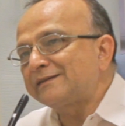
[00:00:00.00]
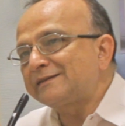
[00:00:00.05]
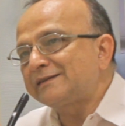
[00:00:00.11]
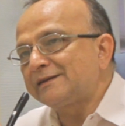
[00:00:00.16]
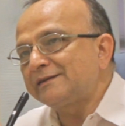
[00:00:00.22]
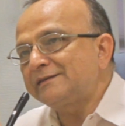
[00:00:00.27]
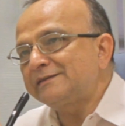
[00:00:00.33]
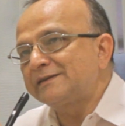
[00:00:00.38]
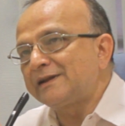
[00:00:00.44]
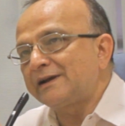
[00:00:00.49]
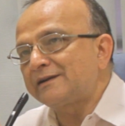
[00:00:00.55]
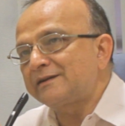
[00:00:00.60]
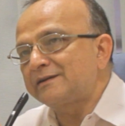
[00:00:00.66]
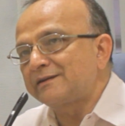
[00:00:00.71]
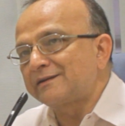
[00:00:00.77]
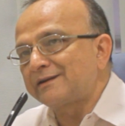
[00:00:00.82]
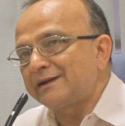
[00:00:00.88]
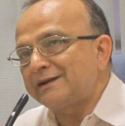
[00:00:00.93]
of cases
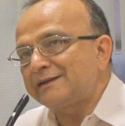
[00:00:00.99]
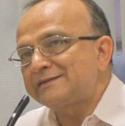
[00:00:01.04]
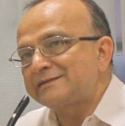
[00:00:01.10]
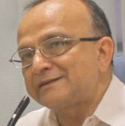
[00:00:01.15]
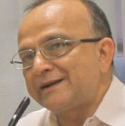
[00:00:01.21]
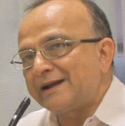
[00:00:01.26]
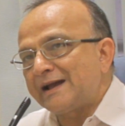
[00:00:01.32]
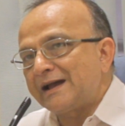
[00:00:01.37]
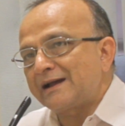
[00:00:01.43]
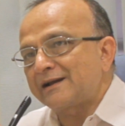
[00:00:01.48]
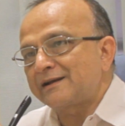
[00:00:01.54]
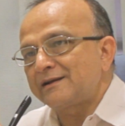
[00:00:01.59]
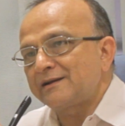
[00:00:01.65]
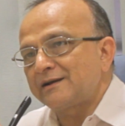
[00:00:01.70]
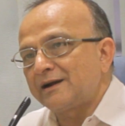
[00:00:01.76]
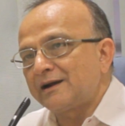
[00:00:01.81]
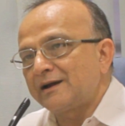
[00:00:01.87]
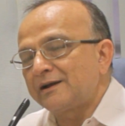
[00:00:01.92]
that reach
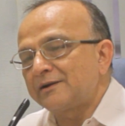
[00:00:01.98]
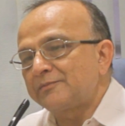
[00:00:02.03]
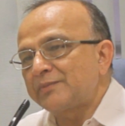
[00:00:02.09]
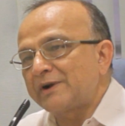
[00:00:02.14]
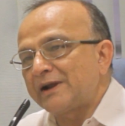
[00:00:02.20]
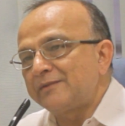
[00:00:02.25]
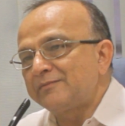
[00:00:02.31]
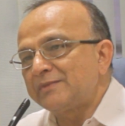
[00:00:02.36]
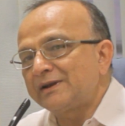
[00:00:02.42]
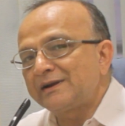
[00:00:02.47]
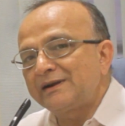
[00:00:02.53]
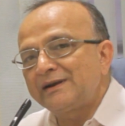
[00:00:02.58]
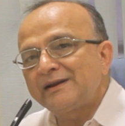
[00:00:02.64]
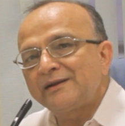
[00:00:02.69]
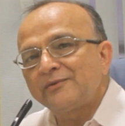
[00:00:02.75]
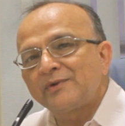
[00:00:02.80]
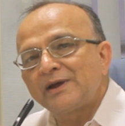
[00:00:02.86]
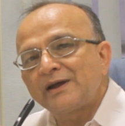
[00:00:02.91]
DAC are
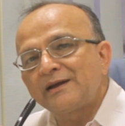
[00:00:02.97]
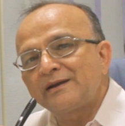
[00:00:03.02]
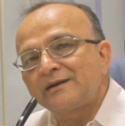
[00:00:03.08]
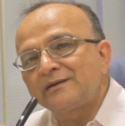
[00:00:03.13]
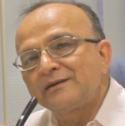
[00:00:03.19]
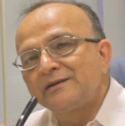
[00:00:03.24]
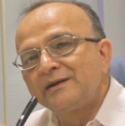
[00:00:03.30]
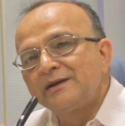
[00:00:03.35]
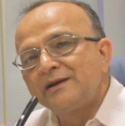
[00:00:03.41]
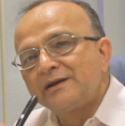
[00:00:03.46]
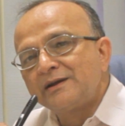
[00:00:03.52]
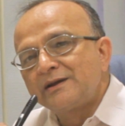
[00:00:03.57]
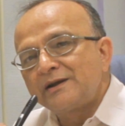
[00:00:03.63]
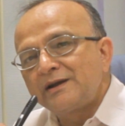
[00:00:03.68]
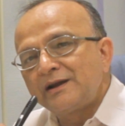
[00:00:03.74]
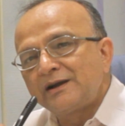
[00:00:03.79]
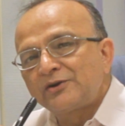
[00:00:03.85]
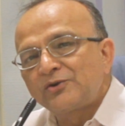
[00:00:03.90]
primarily where
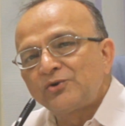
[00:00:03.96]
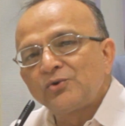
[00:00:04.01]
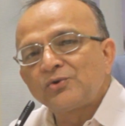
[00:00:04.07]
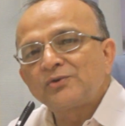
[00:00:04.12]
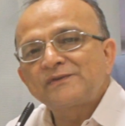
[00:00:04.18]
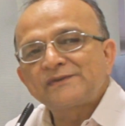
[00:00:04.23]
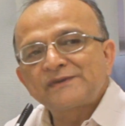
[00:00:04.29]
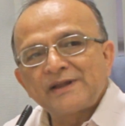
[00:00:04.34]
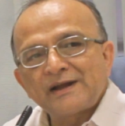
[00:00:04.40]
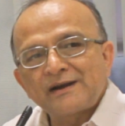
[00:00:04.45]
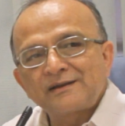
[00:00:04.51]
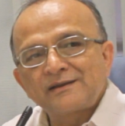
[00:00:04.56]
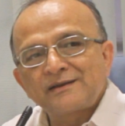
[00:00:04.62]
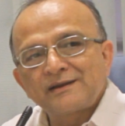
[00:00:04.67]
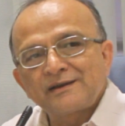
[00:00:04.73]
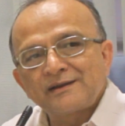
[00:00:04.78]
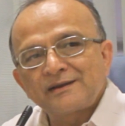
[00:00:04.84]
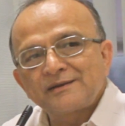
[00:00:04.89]
it looks
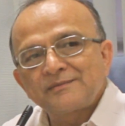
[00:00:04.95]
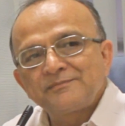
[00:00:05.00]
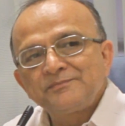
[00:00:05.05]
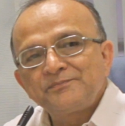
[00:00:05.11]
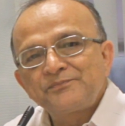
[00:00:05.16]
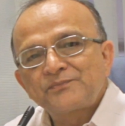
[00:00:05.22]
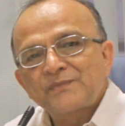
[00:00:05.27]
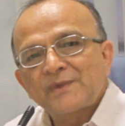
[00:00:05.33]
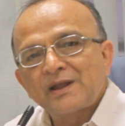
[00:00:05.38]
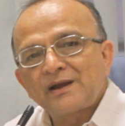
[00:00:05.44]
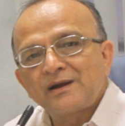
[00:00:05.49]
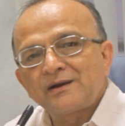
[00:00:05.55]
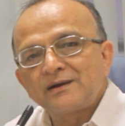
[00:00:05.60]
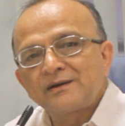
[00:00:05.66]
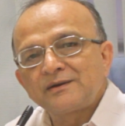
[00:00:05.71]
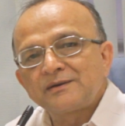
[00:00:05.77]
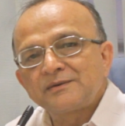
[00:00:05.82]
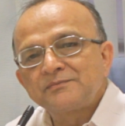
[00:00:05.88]
that the
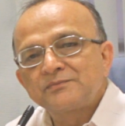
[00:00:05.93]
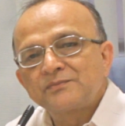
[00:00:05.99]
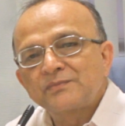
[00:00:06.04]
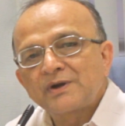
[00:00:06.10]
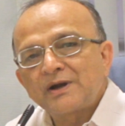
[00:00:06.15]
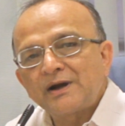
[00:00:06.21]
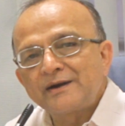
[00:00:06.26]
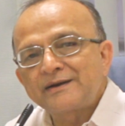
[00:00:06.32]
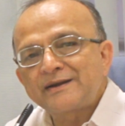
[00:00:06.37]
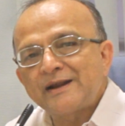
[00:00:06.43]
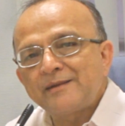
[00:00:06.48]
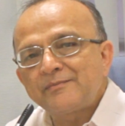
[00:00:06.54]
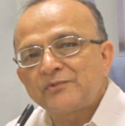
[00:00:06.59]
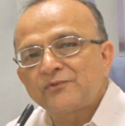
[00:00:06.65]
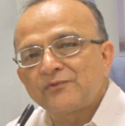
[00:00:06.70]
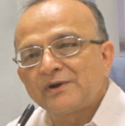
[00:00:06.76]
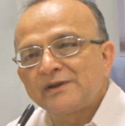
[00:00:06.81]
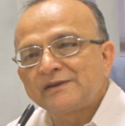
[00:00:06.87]

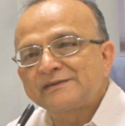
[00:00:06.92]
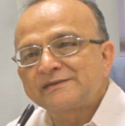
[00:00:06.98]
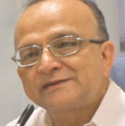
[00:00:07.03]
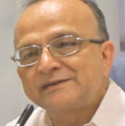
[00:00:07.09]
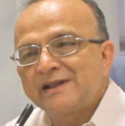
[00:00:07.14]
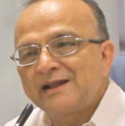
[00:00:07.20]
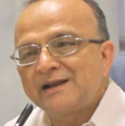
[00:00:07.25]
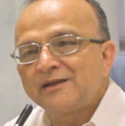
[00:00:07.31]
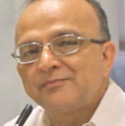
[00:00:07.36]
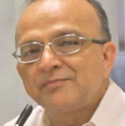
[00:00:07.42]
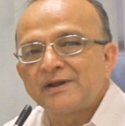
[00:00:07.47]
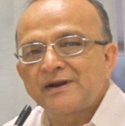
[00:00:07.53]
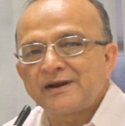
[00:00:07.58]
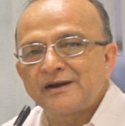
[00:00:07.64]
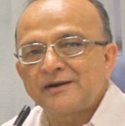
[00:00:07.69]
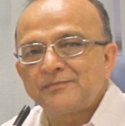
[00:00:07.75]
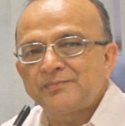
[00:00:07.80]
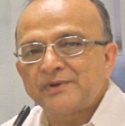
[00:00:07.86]
attempt was
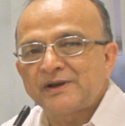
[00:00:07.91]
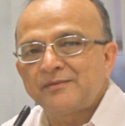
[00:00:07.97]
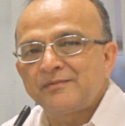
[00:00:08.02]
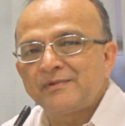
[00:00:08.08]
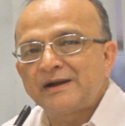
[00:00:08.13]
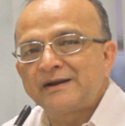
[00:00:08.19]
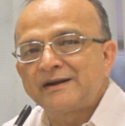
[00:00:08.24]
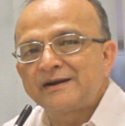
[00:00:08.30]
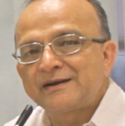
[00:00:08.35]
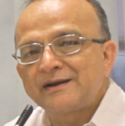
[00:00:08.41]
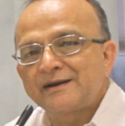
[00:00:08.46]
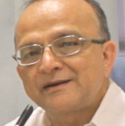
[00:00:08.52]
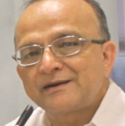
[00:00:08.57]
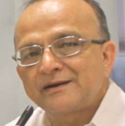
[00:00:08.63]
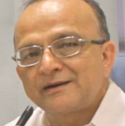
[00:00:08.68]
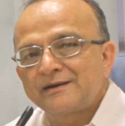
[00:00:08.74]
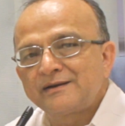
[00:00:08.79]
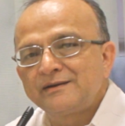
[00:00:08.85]
deliberate,
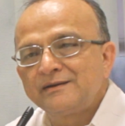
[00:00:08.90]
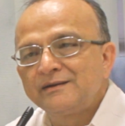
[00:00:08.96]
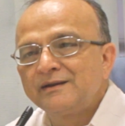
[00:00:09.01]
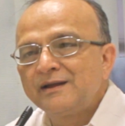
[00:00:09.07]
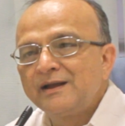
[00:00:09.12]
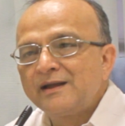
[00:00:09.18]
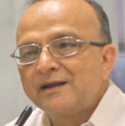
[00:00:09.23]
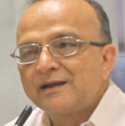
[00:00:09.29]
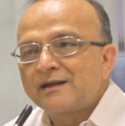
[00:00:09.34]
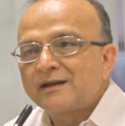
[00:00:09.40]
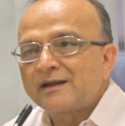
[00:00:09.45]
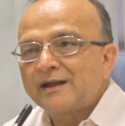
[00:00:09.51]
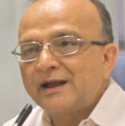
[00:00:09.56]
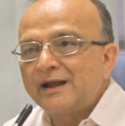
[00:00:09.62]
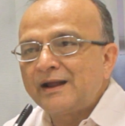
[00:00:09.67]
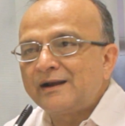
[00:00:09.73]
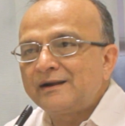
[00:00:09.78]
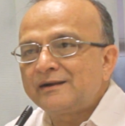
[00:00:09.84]
premeditated,
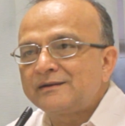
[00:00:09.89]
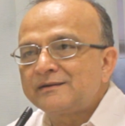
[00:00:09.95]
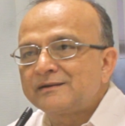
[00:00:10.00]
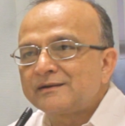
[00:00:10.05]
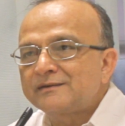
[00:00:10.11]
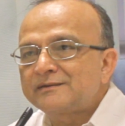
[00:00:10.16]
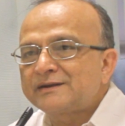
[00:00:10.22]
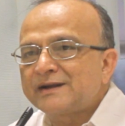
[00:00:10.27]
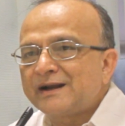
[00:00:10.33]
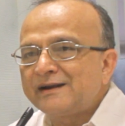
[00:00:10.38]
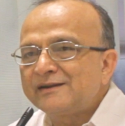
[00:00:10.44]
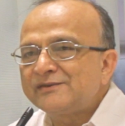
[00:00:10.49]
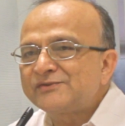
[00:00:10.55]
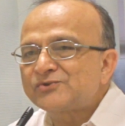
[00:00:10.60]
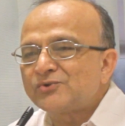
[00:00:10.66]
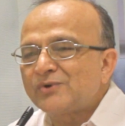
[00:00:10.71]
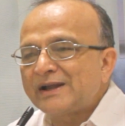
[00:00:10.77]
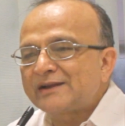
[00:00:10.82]
and
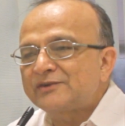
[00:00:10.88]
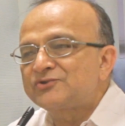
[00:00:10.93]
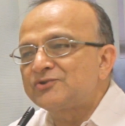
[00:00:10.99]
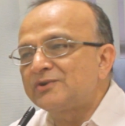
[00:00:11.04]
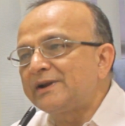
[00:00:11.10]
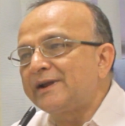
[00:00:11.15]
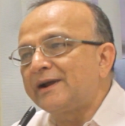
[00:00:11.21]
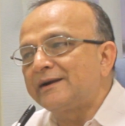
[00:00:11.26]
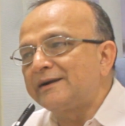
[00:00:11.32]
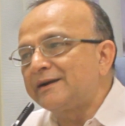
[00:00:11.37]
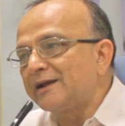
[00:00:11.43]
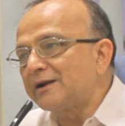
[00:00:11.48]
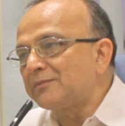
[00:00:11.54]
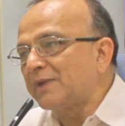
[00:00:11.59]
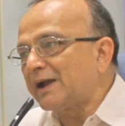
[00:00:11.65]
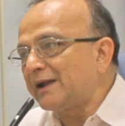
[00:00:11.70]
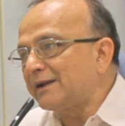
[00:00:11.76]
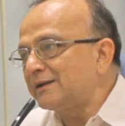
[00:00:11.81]
tends to actually
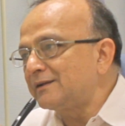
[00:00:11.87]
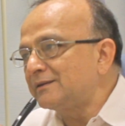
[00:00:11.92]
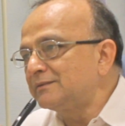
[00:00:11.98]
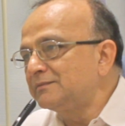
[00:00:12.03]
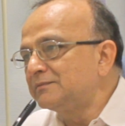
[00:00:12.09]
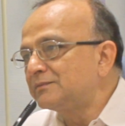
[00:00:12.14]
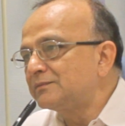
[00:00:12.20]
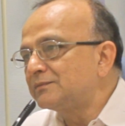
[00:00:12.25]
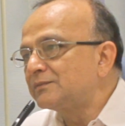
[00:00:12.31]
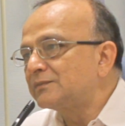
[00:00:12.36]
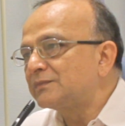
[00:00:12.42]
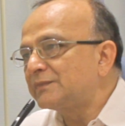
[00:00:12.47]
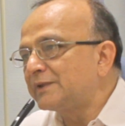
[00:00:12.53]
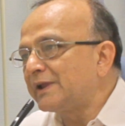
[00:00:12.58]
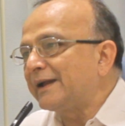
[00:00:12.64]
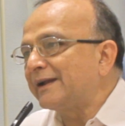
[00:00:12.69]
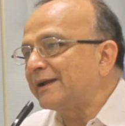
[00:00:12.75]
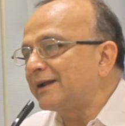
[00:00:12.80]
undermine
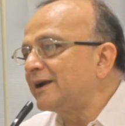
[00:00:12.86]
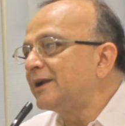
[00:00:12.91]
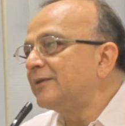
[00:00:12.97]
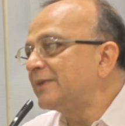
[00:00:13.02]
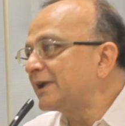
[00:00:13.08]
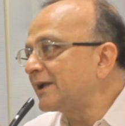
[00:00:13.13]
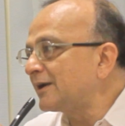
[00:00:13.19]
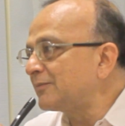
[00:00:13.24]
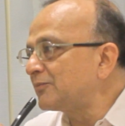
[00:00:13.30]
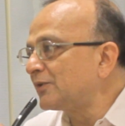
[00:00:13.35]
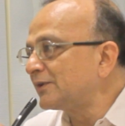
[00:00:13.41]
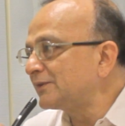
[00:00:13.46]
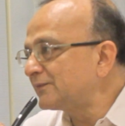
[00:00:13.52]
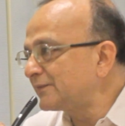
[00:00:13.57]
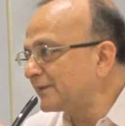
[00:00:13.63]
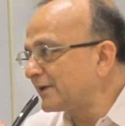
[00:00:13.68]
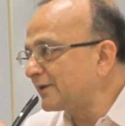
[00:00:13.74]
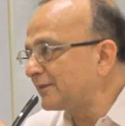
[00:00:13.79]
the academic
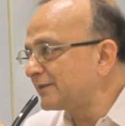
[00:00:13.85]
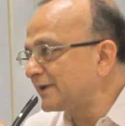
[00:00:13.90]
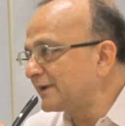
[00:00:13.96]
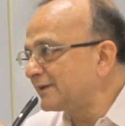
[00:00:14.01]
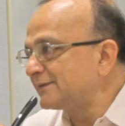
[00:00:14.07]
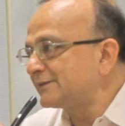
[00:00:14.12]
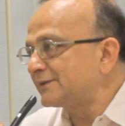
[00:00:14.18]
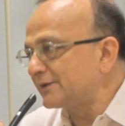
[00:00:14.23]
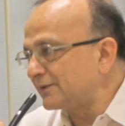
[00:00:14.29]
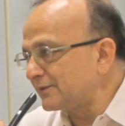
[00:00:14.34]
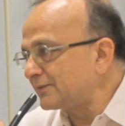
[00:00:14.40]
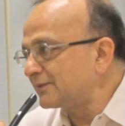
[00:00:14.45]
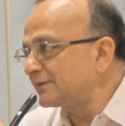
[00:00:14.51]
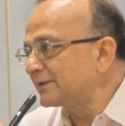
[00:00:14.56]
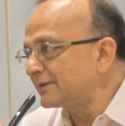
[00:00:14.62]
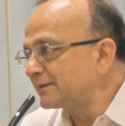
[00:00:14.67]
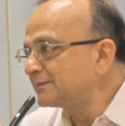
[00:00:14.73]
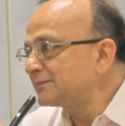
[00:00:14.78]
atmosphere of the
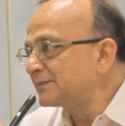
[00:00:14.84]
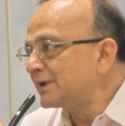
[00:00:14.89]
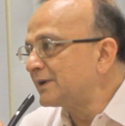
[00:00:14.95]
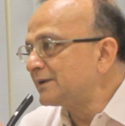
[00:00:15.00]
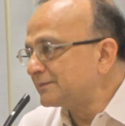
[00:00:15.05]
institute.